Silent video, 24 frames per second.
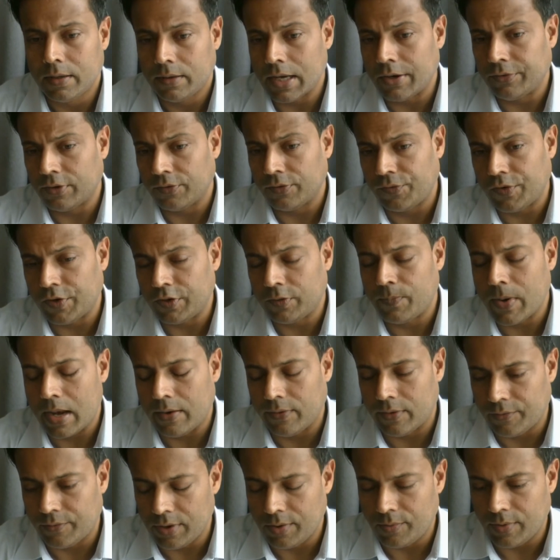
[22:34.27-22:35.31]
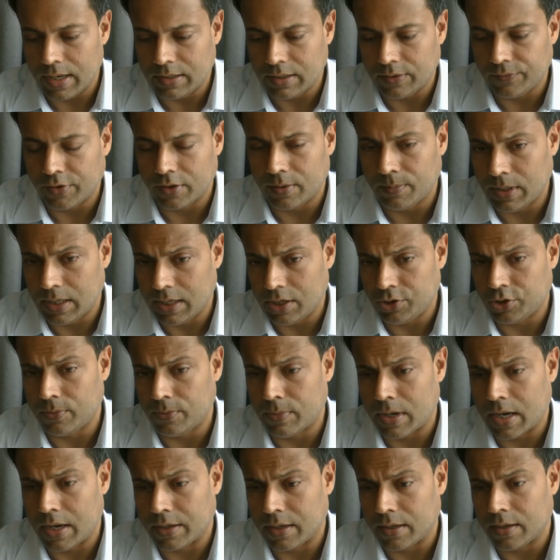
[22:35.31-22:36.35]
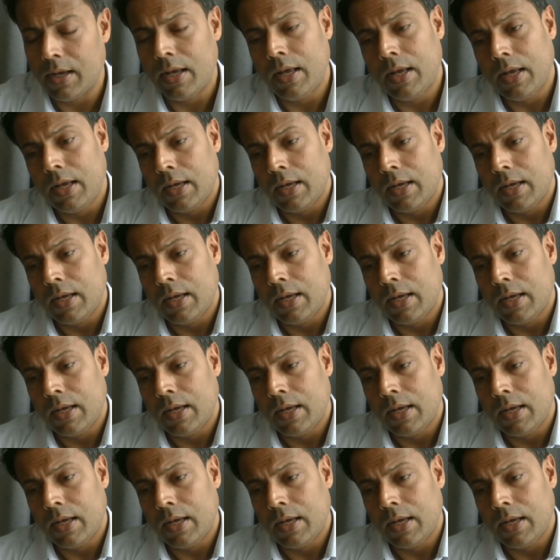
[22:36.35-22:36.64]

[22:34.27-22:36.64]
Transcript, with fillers: That was the first part of the re-rating for the Malaysian market.